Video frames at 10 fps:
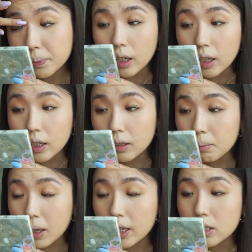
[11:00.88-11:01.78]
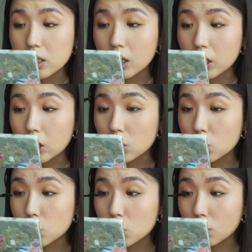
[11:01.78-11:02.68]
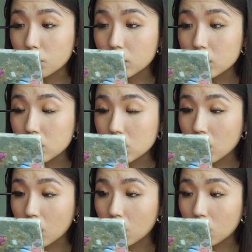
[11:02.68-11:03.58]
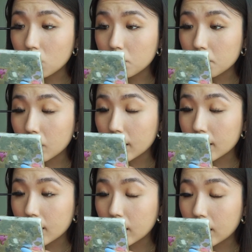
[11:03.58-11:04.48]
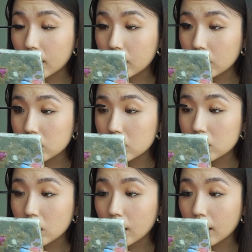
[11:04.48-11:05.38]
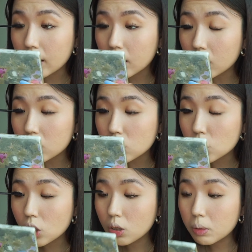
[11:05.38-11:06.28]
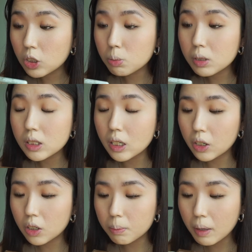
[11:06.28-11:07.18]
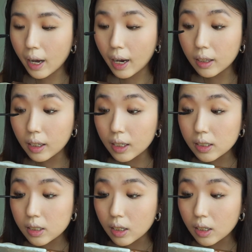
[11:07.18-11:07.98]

it makes a huge difference. Oh my god, I got so much mascara on my eyelid.